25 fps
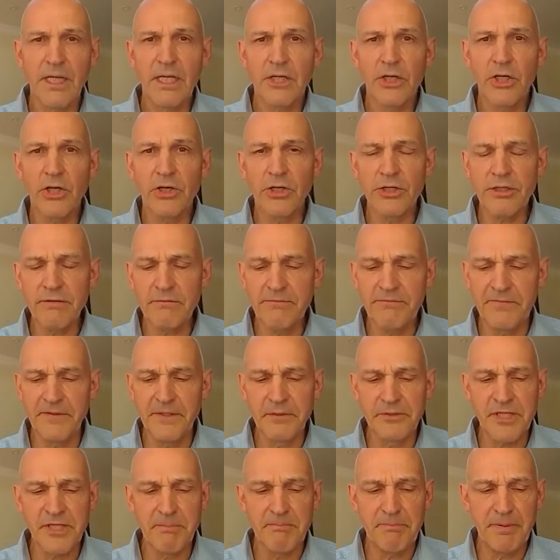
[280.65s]
Gordon
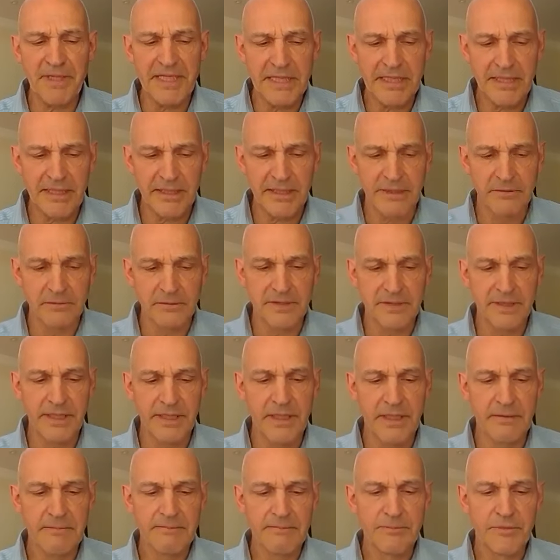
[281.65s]
feels a bit
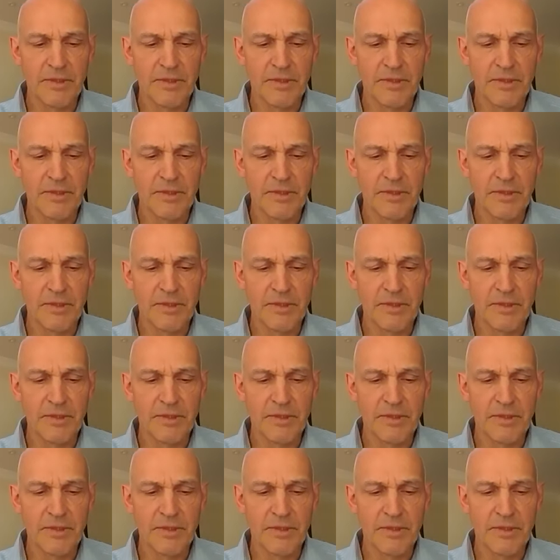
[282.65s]
guilty